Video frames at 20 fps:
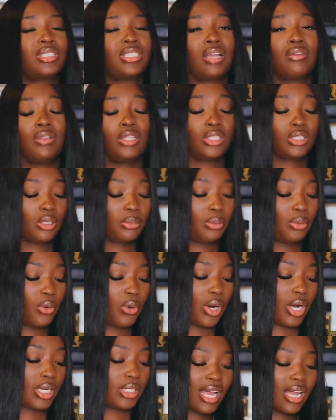definitely
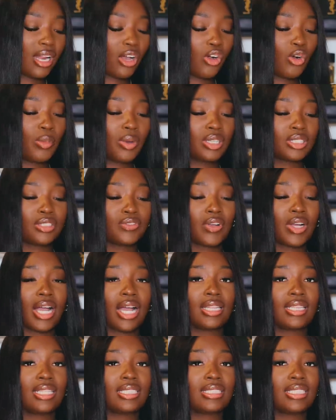support and i almost
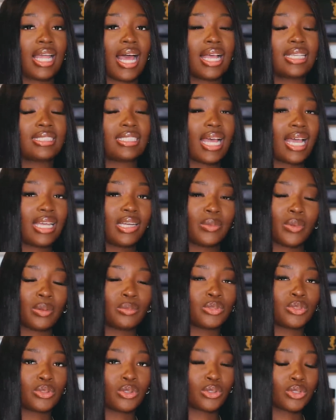forgot this last item
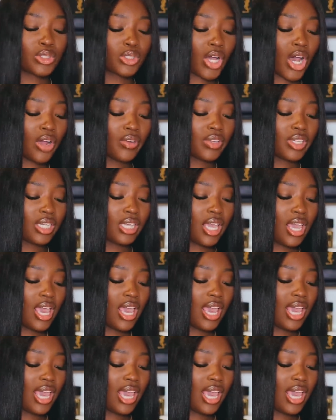i'm so sorry